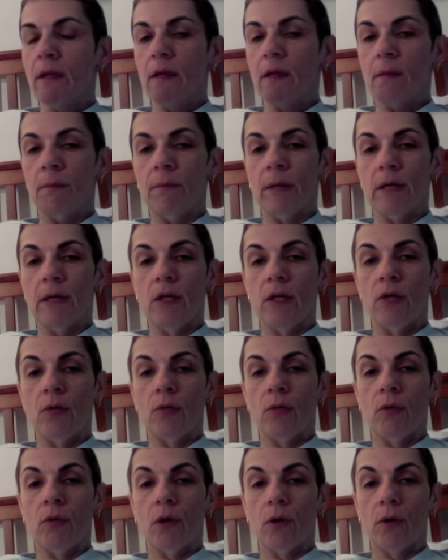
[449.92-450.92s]
But
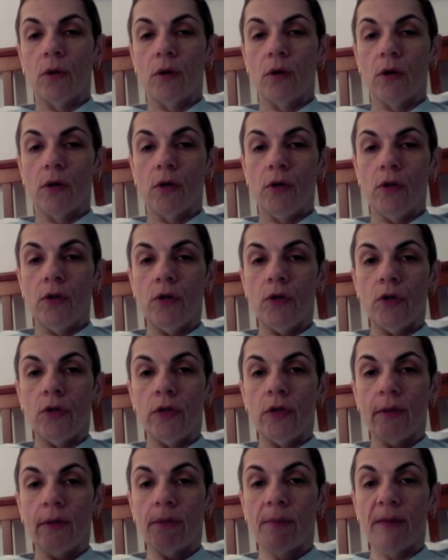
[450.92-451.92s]

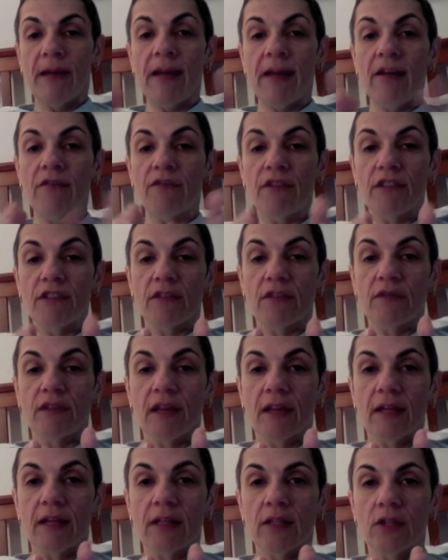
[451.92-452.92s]
the benefits of
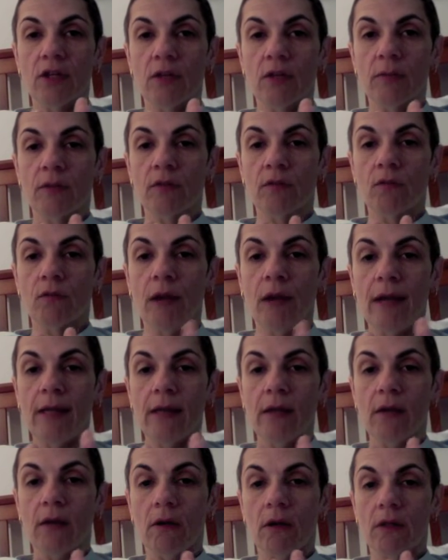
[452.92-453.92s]
that in terms of weight
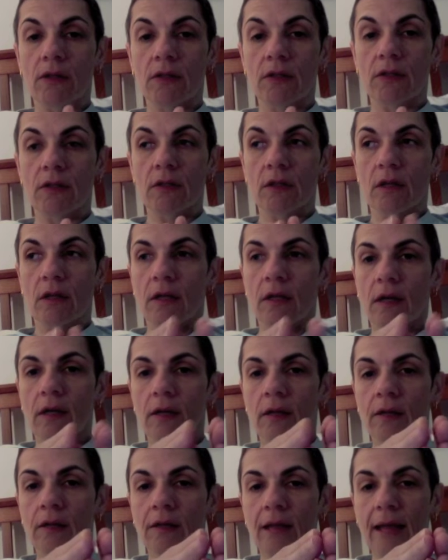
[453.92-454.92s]
loss
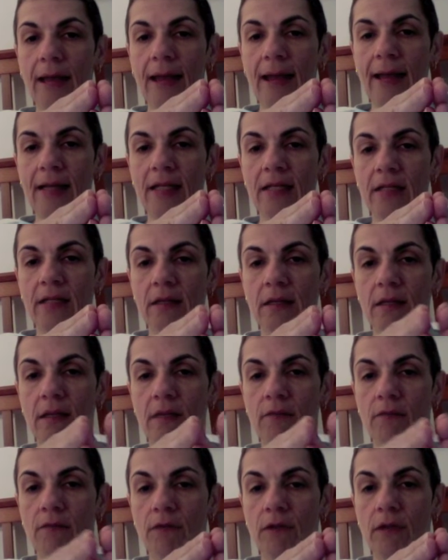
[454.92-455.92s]
last
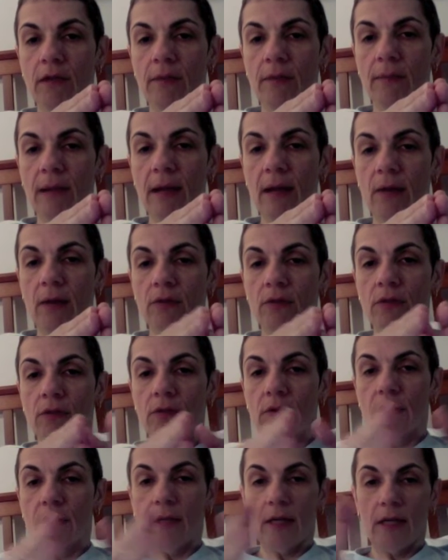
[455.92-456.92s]
for the amount
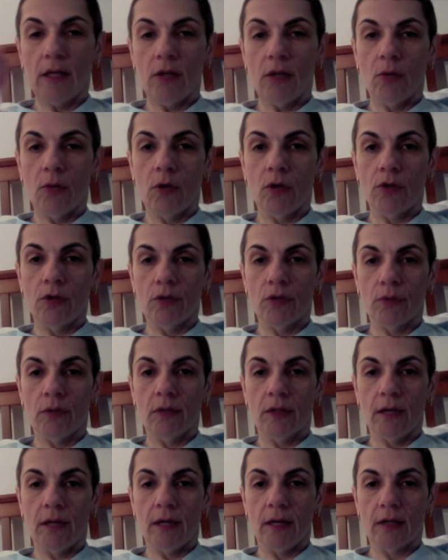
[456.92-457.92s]
that you are
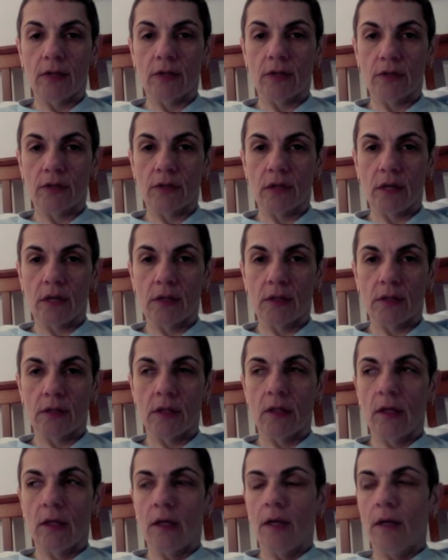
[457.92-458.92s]
doing the exercise.
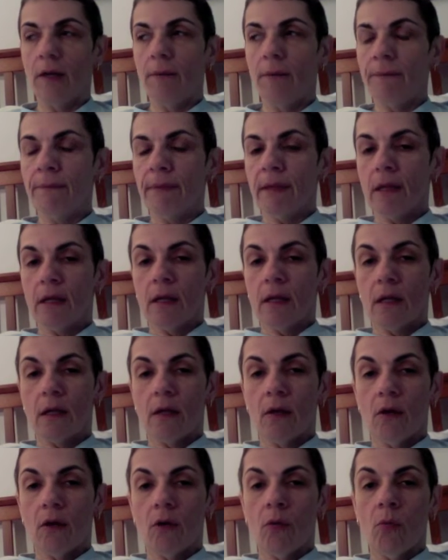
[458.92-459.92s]

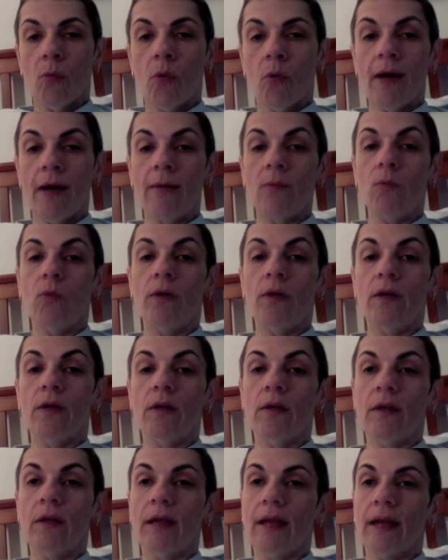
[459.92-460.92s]
What
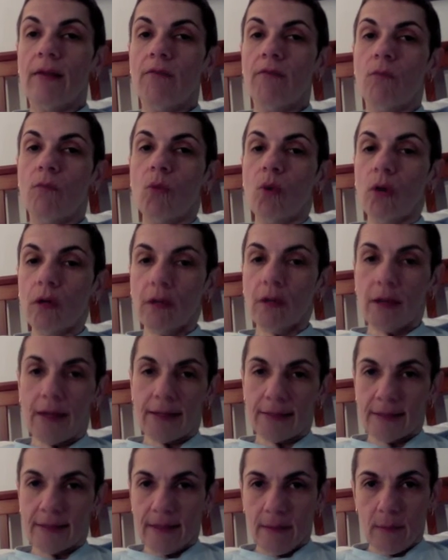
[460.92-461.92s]
will have more
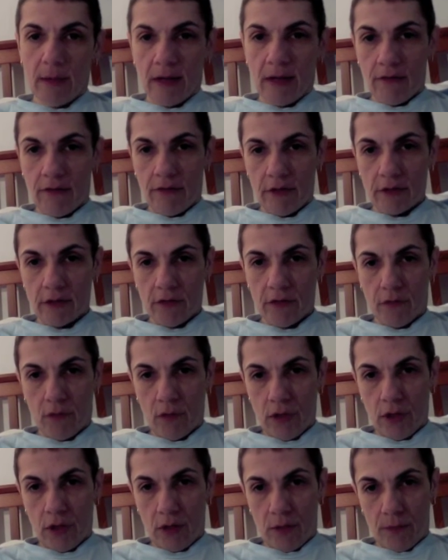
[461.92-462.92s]
lasting benefits for
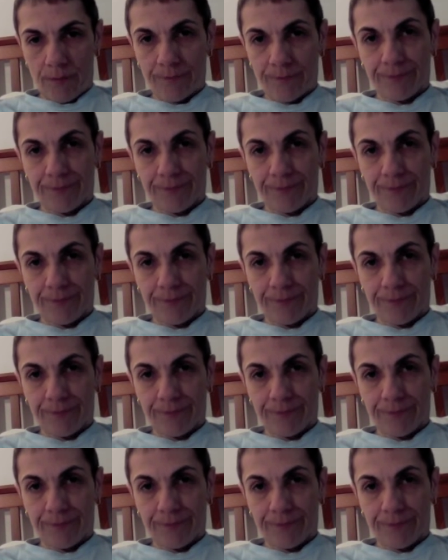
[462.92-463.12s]
you